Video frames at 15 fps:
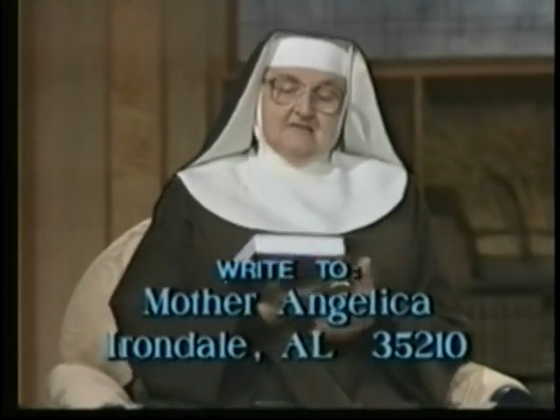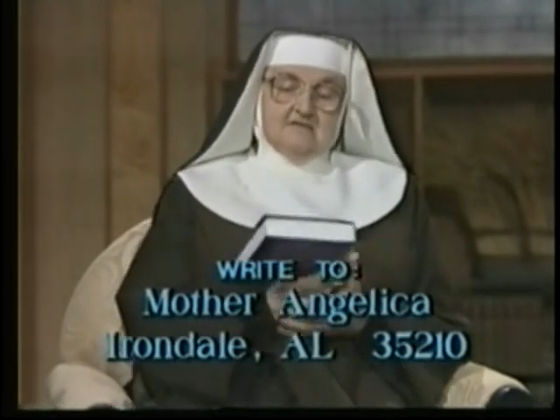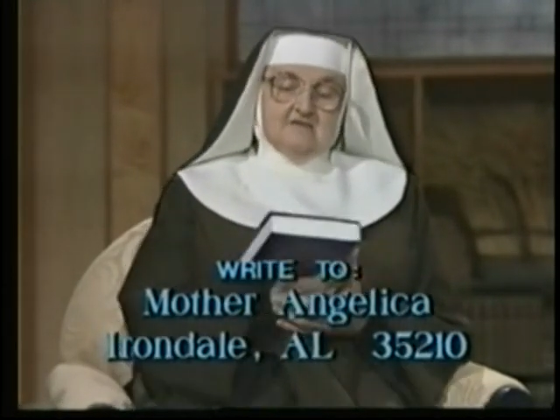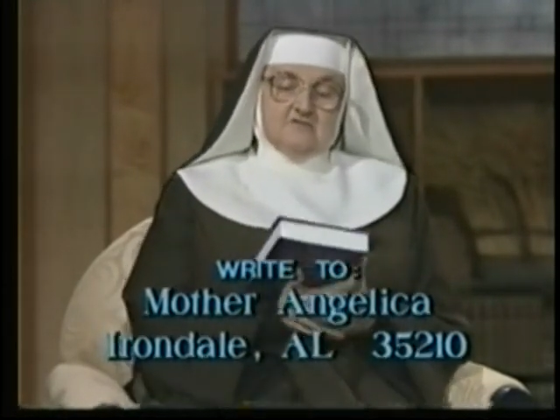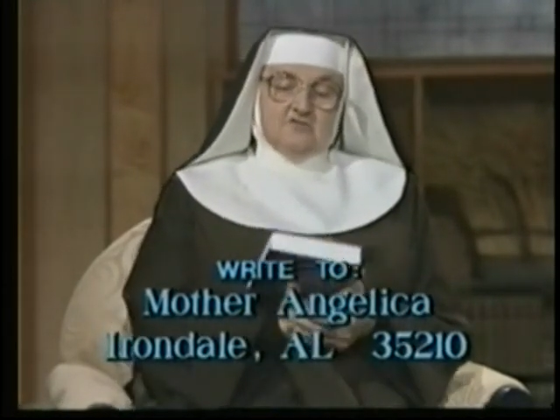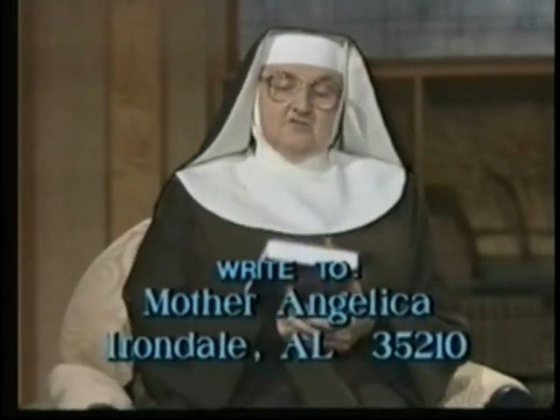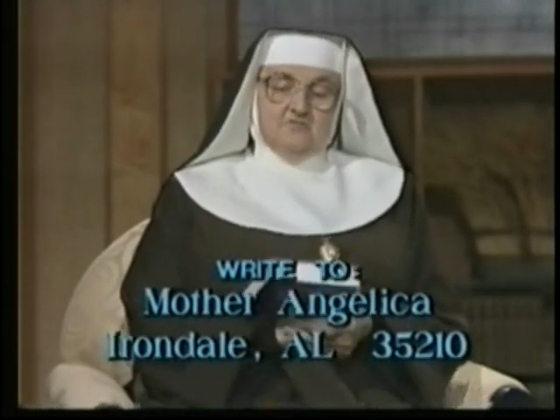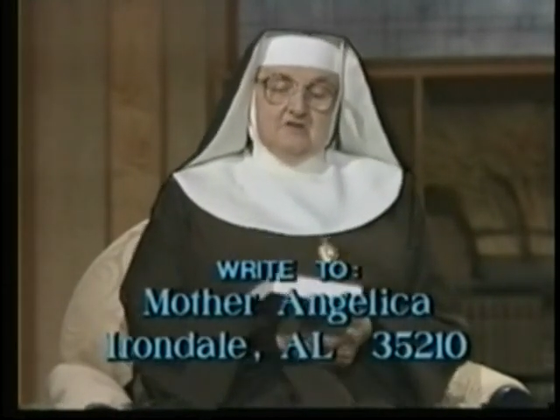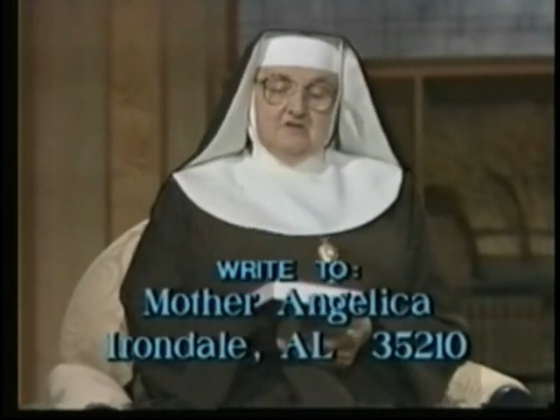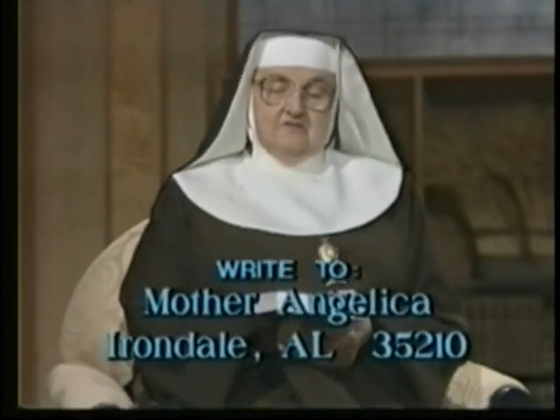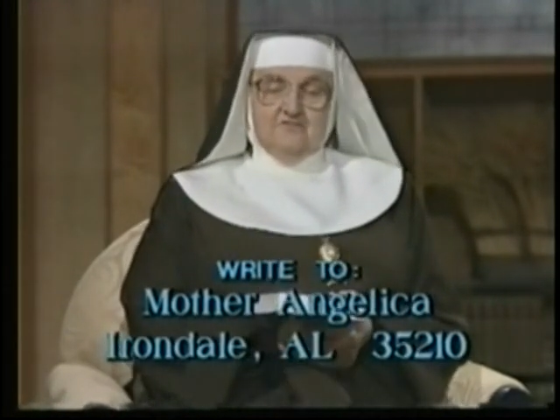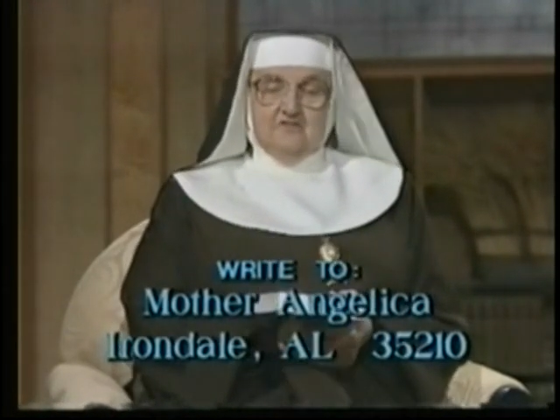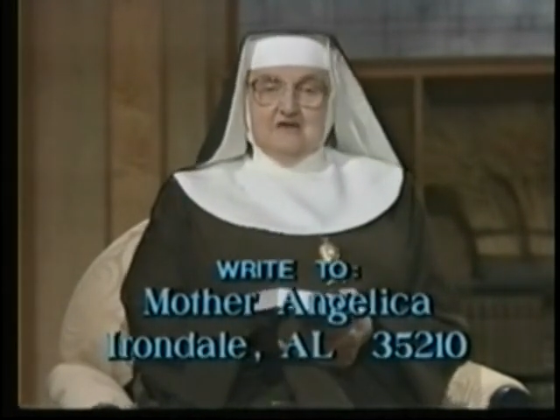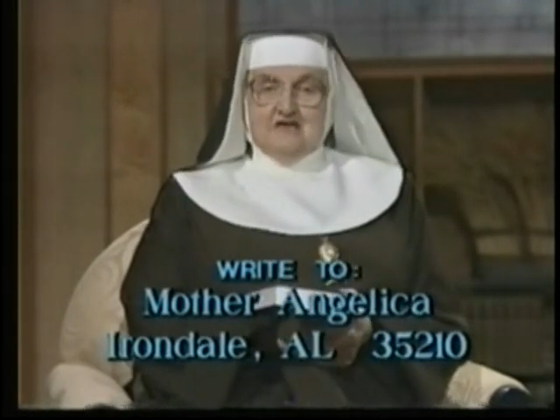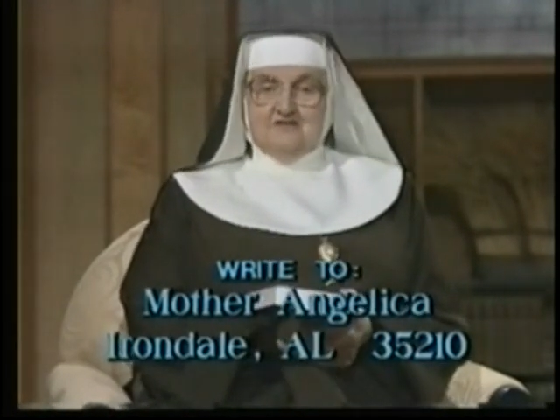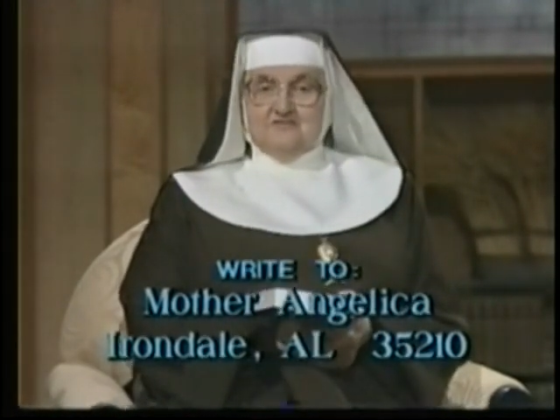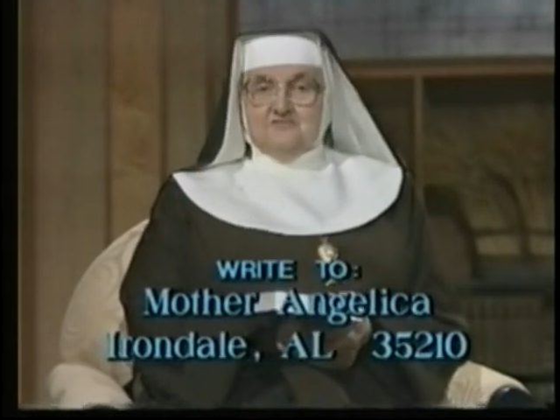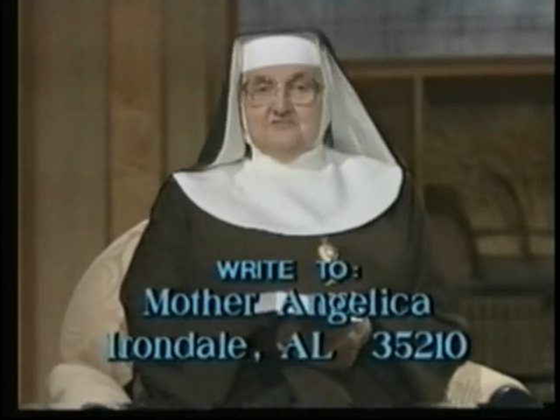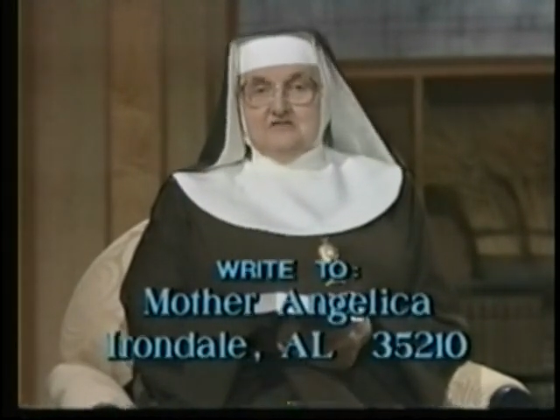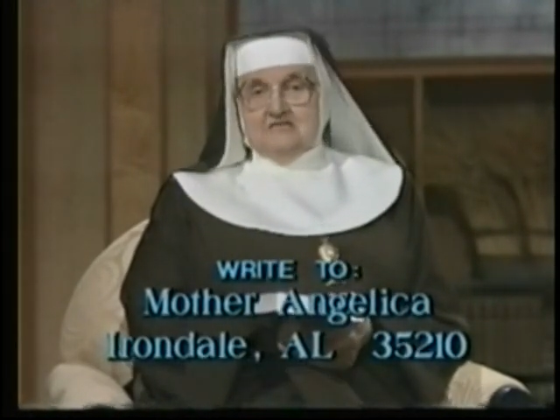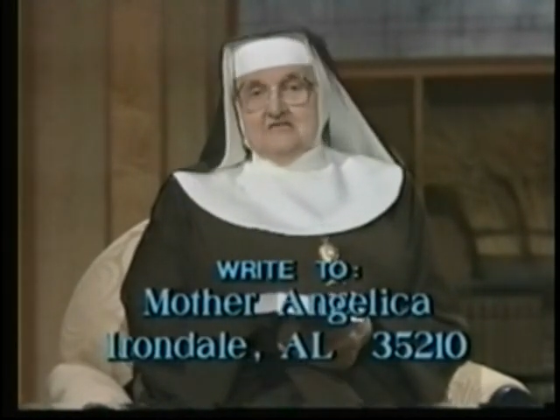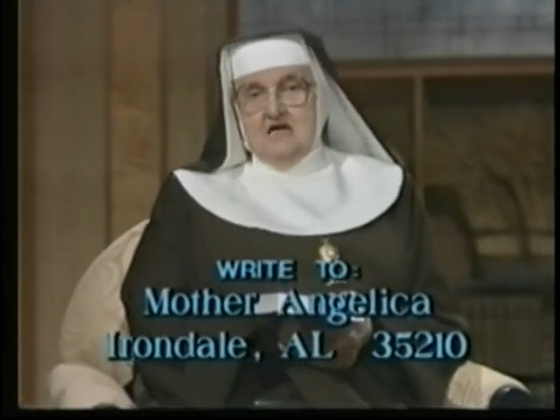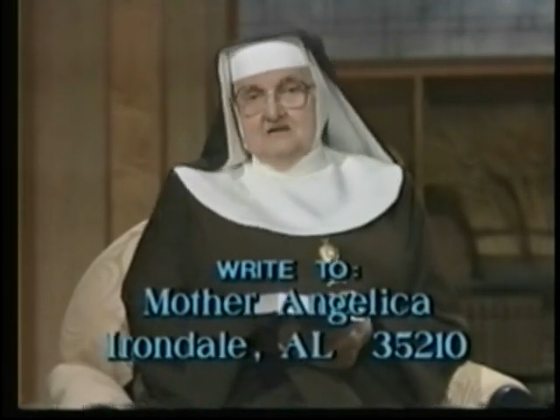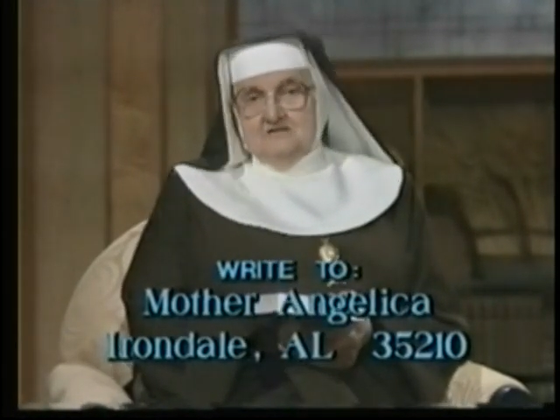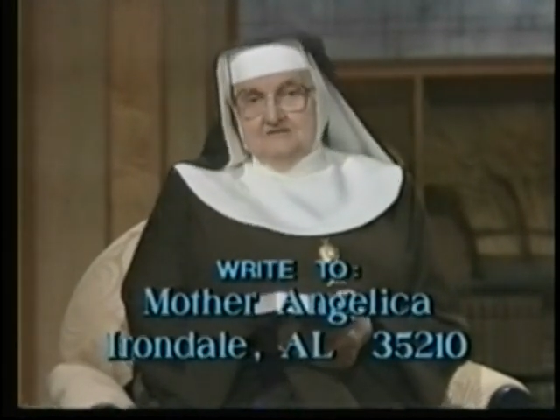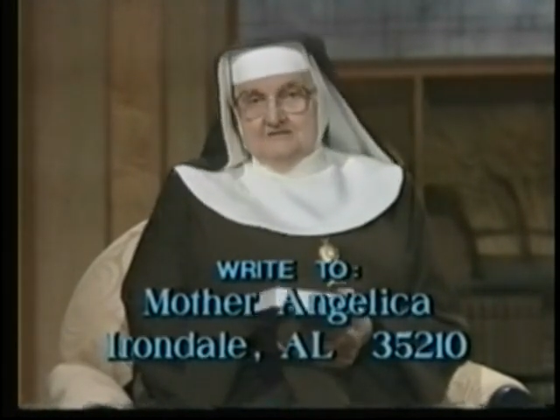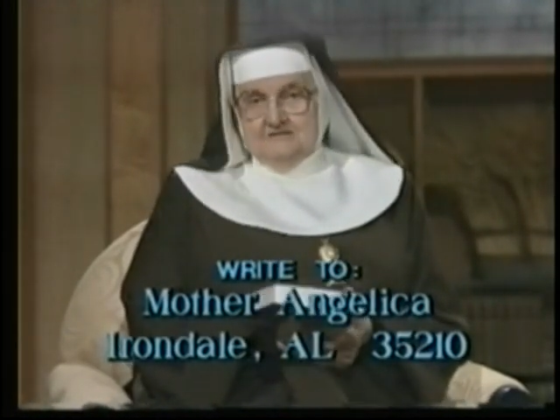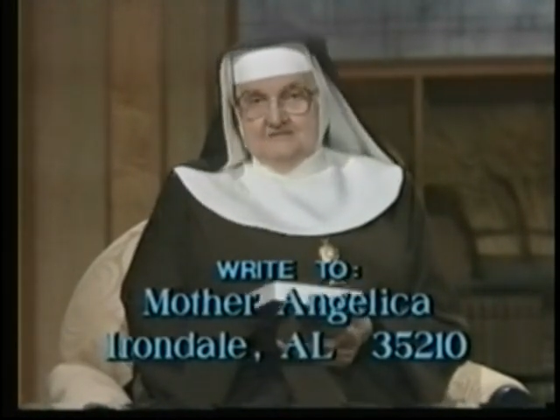think too many of you had $30.